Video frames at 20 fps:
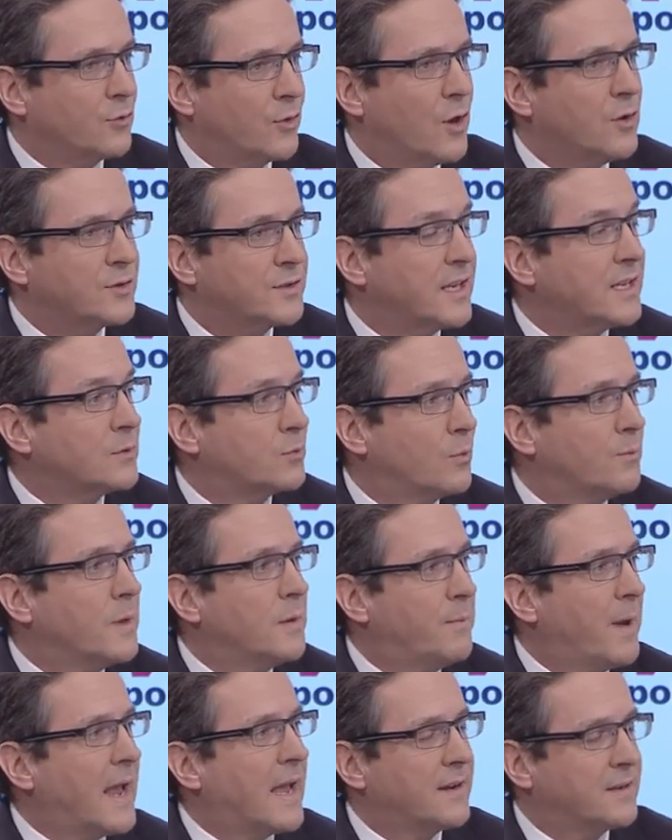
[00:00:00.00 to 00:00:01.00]
Those things would
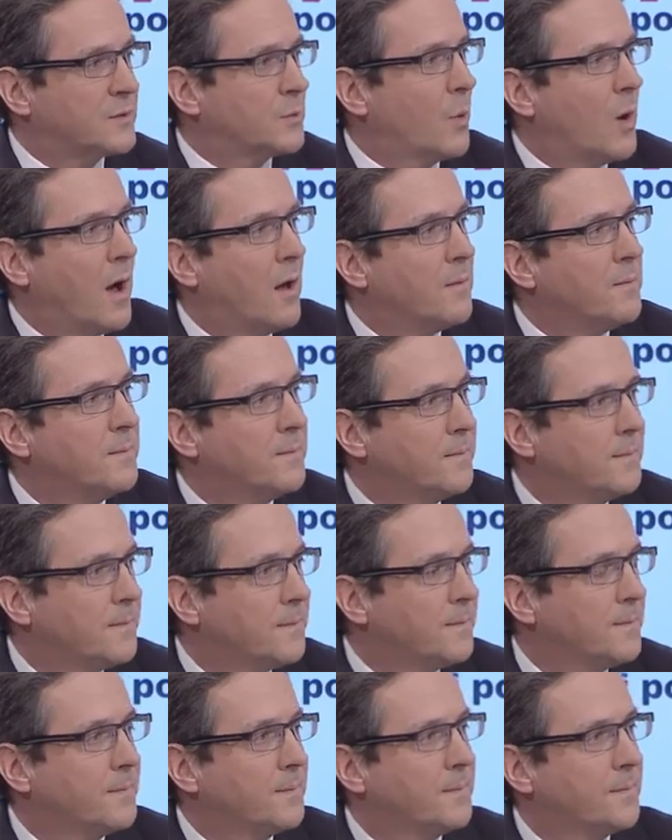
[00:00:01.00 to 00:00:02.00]
be banned as well
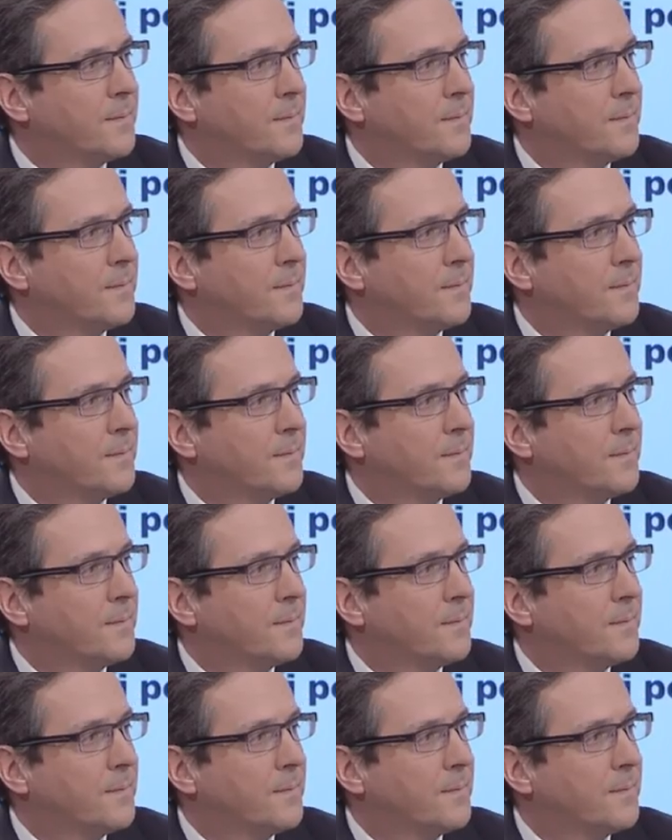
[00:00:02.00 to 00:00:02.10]
seemed